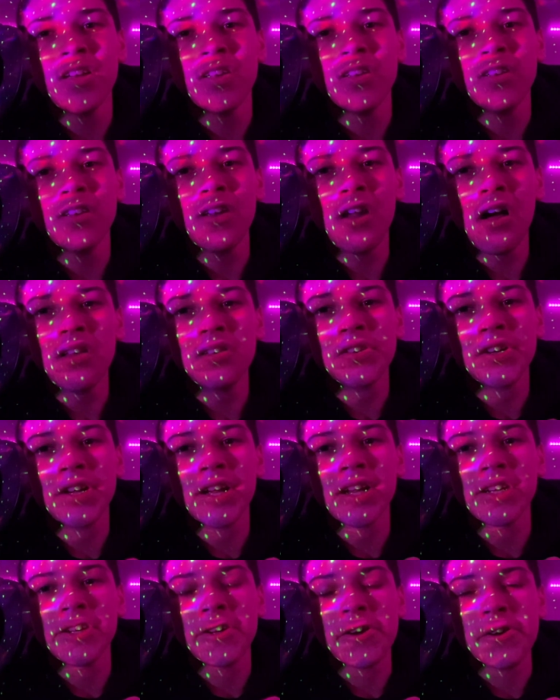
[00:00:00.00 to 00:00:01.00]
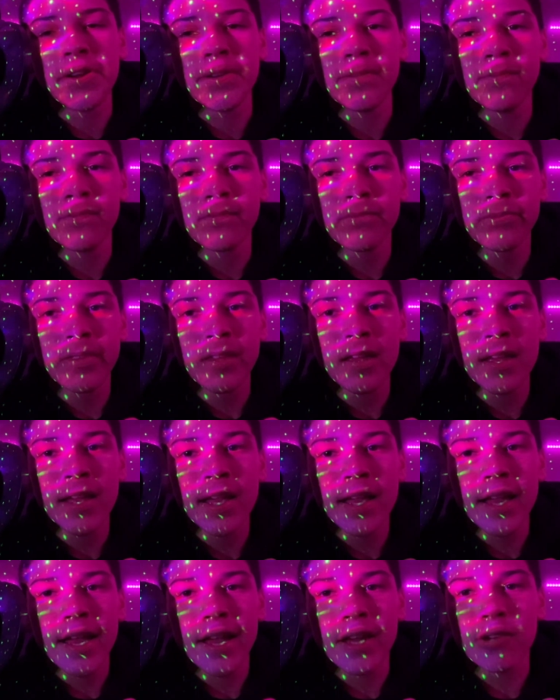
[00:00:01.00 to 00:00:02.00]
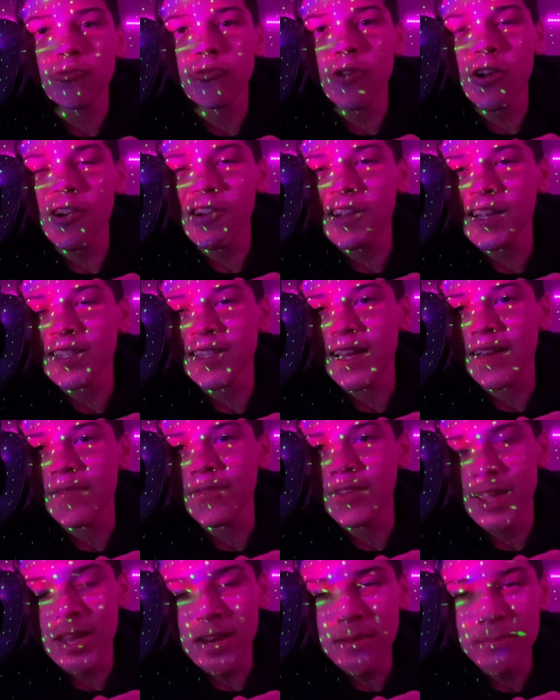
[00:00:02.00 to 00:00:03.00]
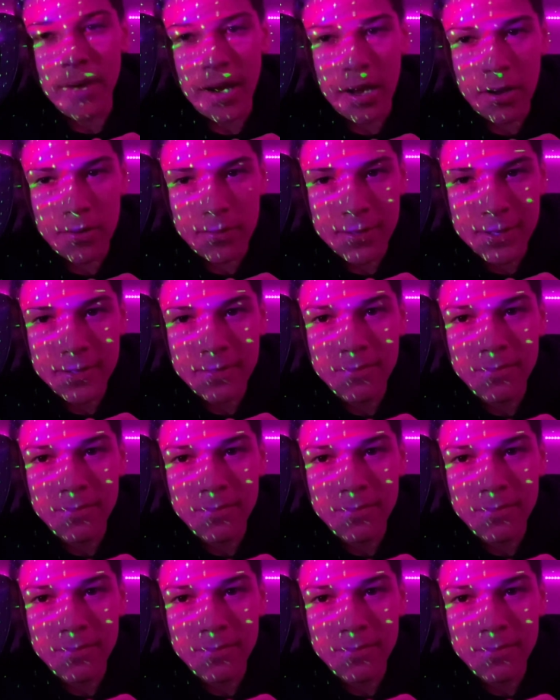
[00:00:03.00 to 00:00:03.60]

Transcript: not looking good, and Rockets have the inbound.